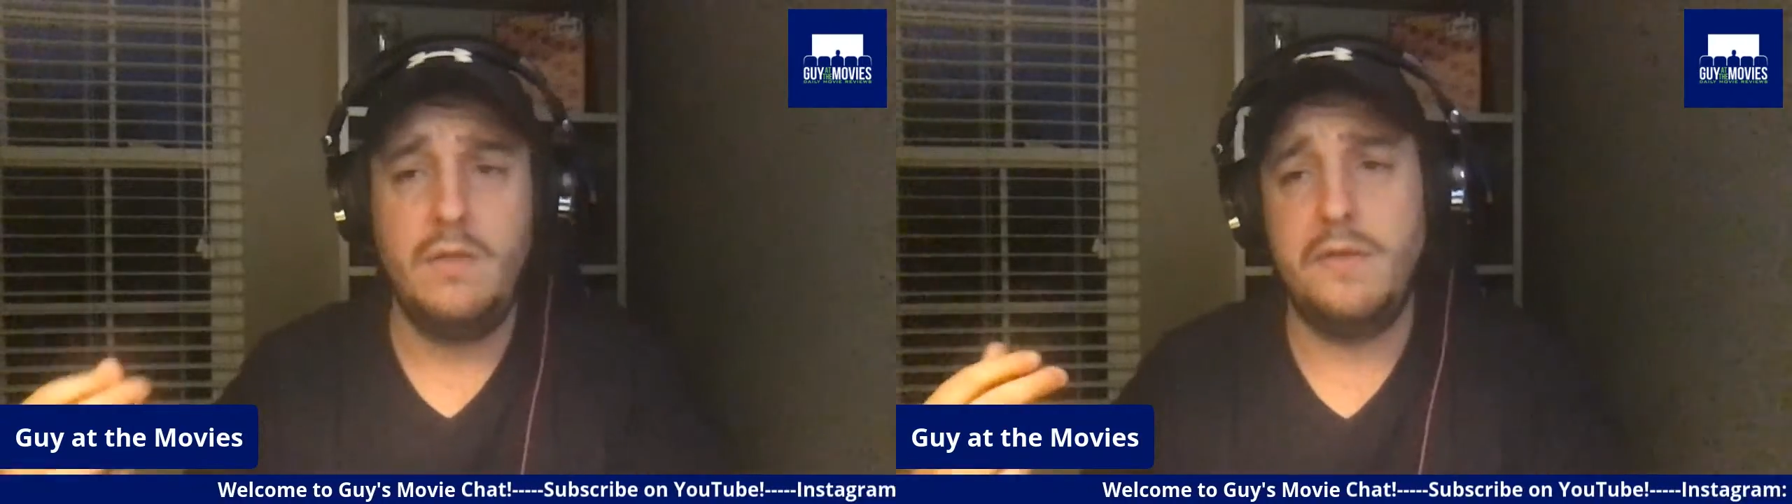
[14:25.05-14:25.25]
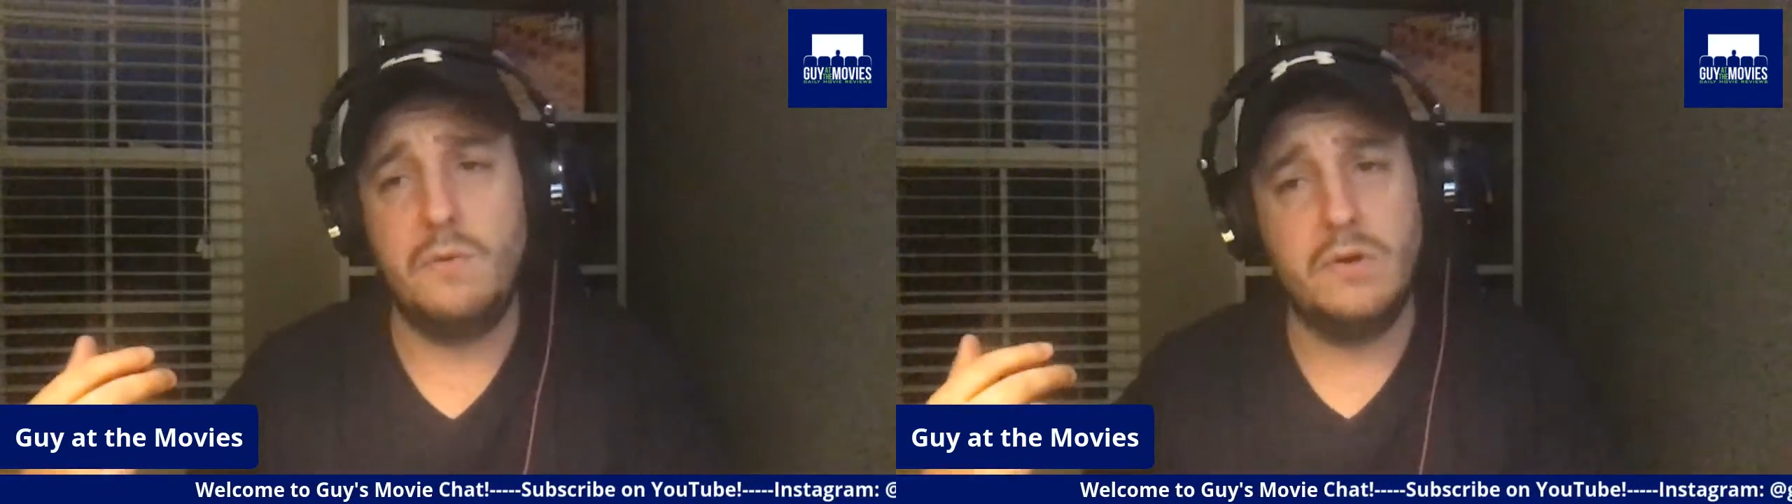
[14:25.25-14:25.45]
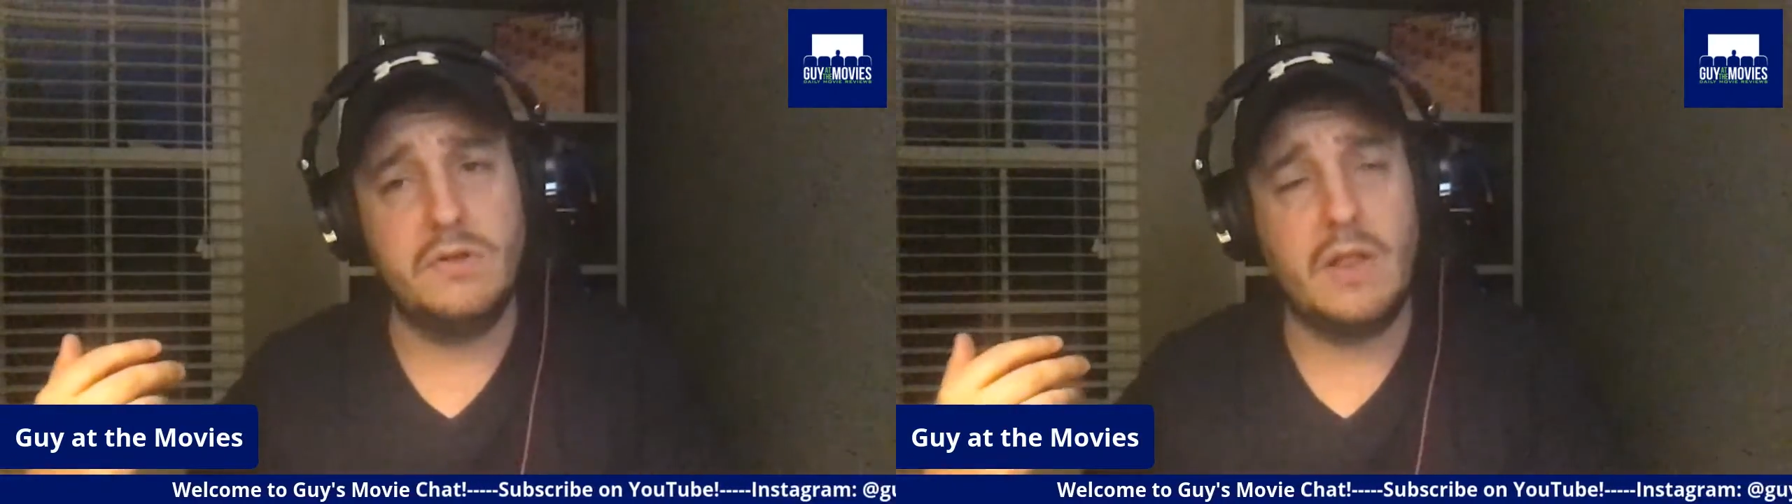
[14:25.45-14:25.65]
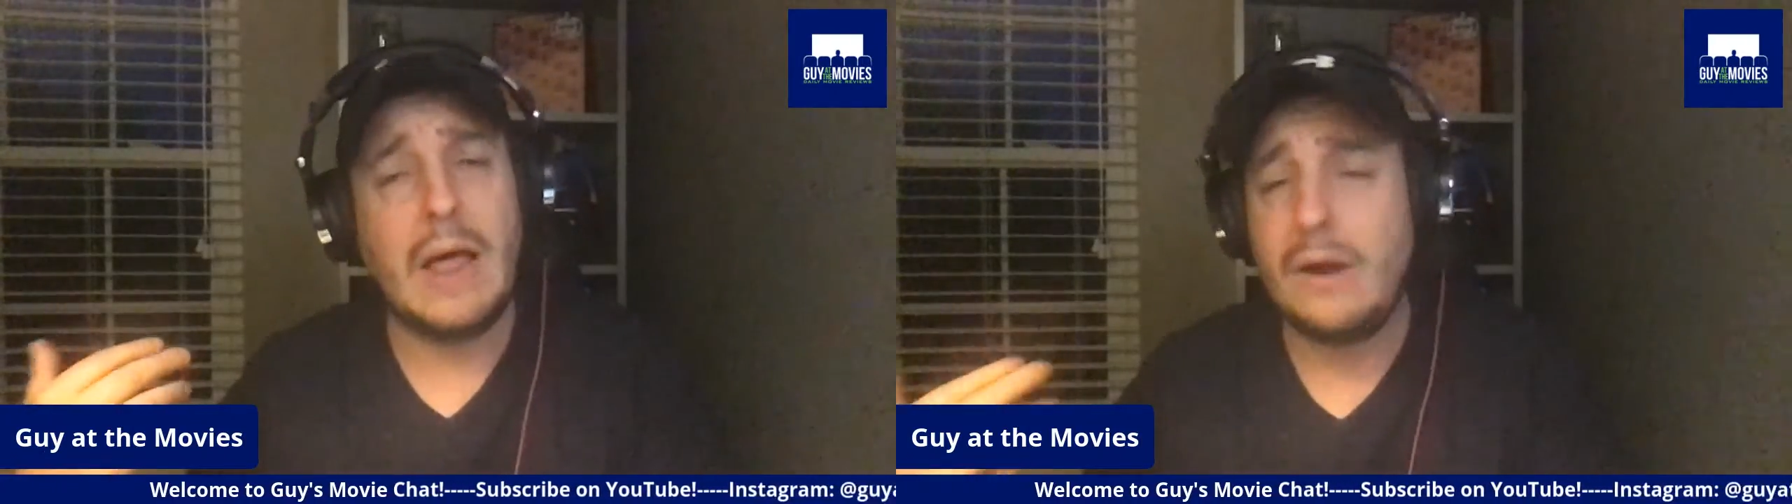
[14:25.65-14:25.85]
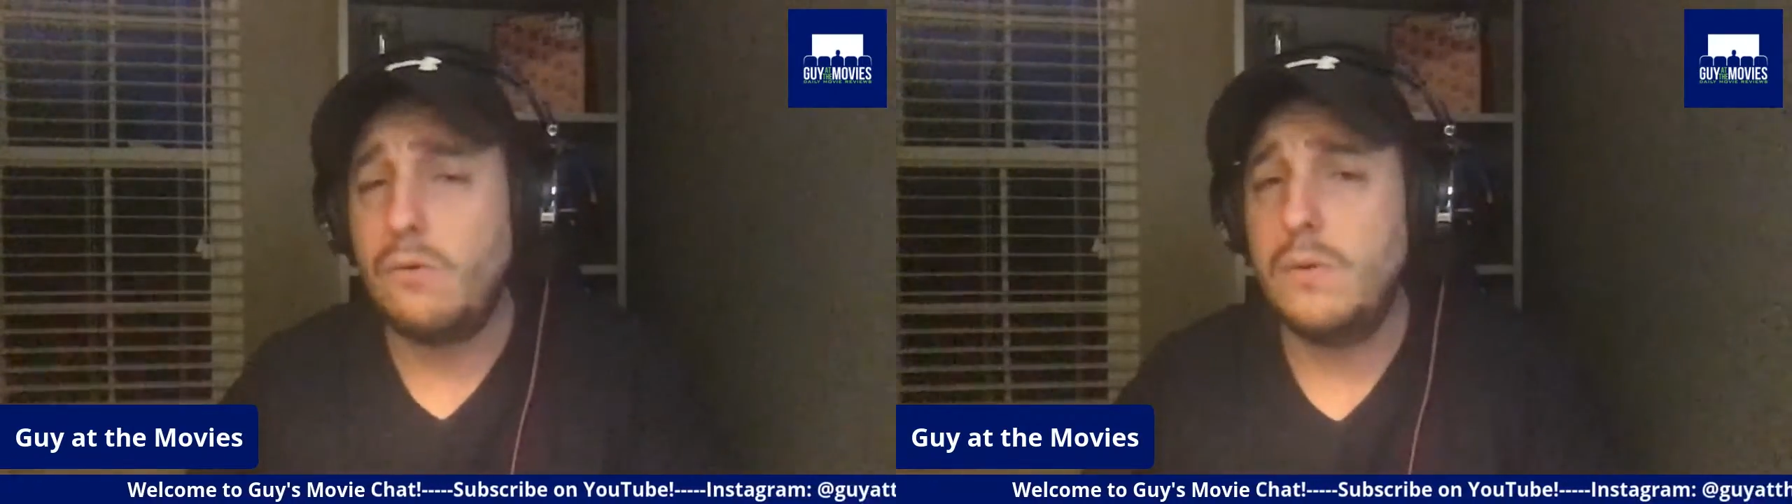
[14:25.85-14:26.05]
There was a
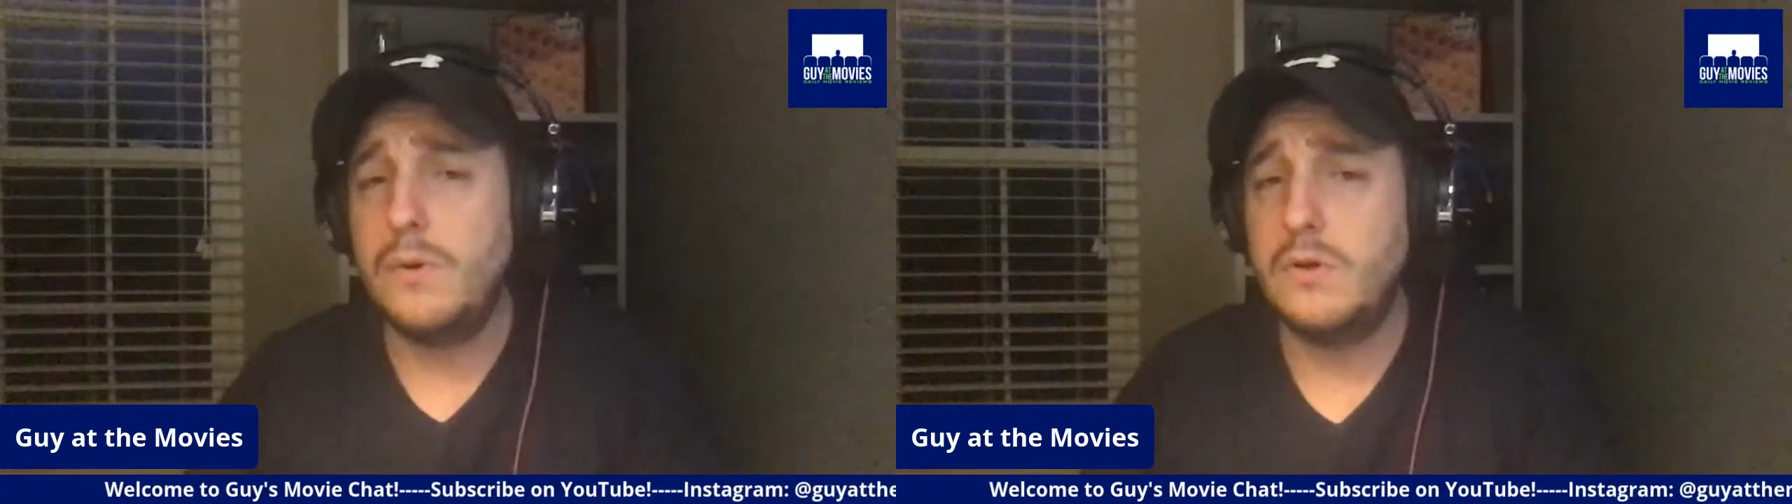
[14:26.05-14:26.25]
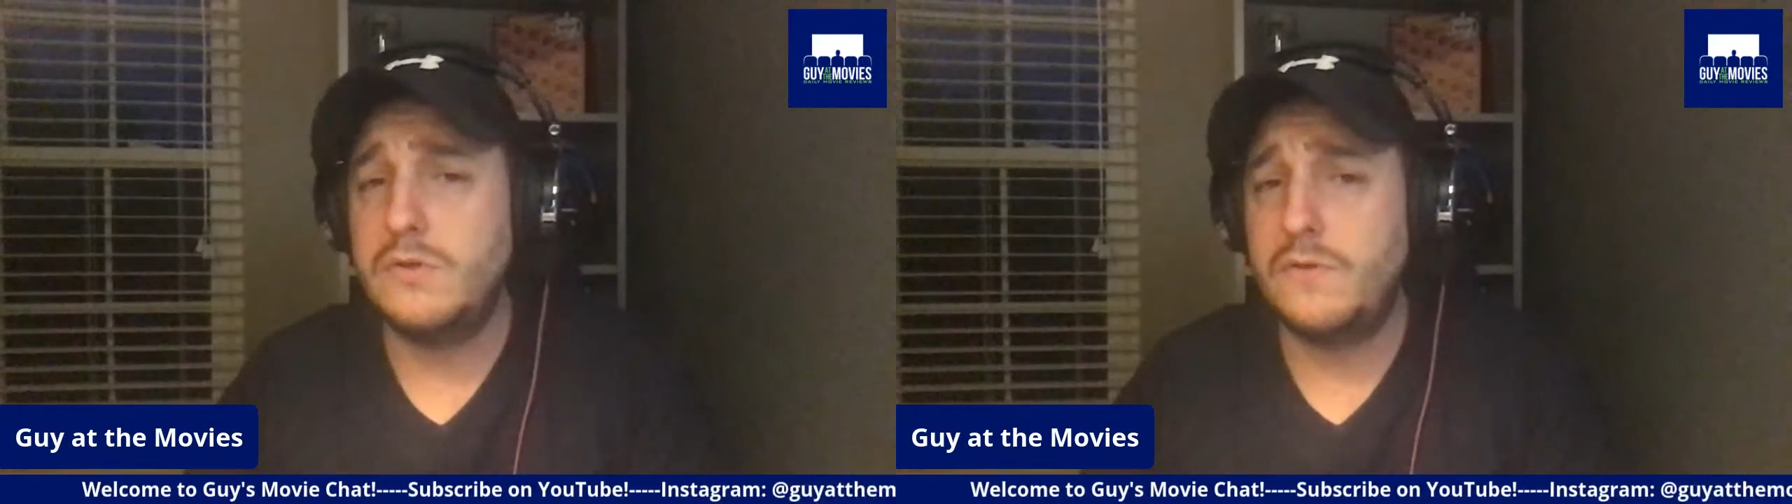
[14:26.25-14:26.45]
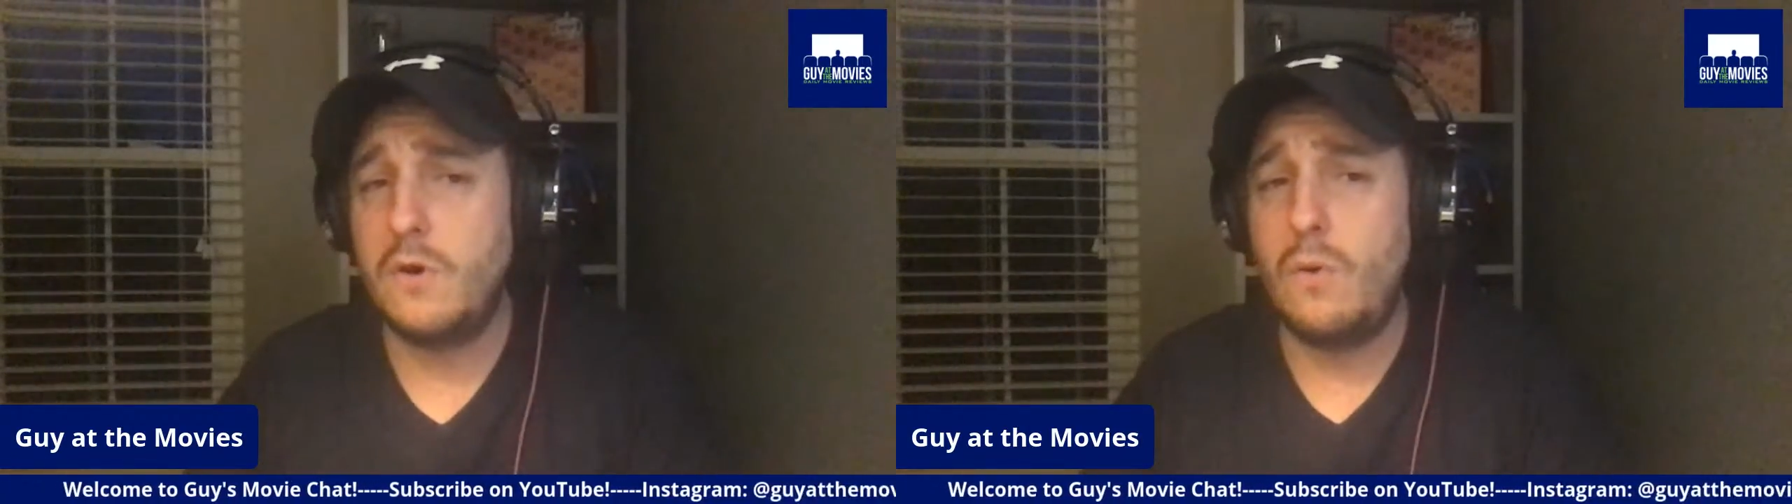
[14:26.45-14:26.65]
lot of rumors for